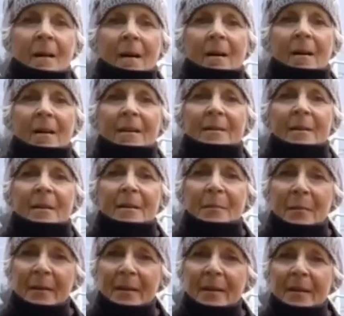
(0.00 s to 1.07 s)
Hi, I'm
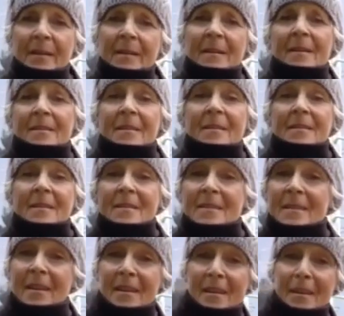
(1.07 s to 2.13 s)
P, and this is
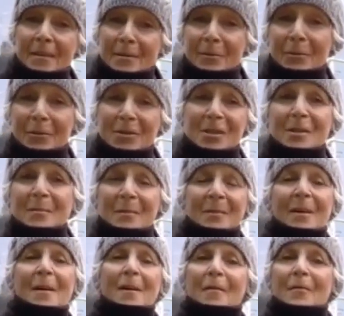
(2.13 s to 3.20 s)
His Lordship
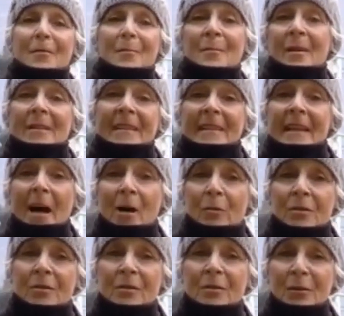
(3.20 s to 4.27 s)
from Little
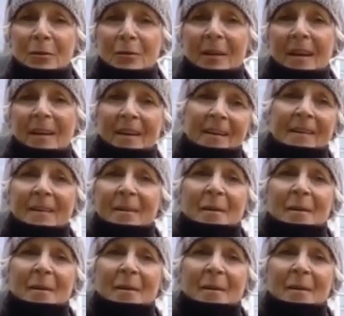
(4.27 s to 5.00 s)
Houghton, UK.